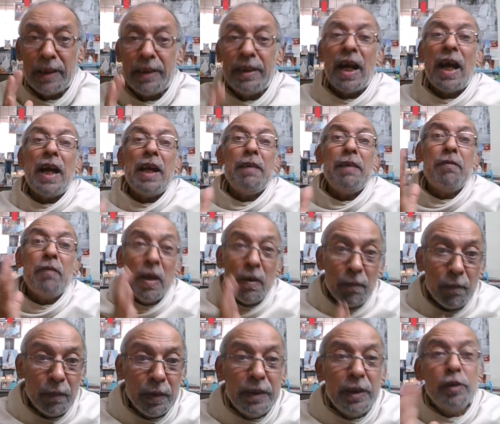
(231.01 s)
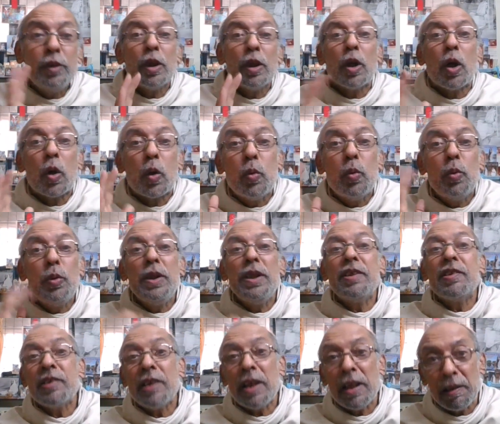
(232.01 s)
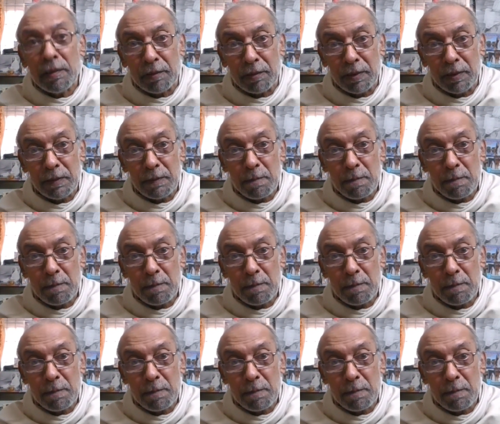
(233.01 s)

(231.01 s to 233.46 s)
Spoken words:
dive within the cocoon itself.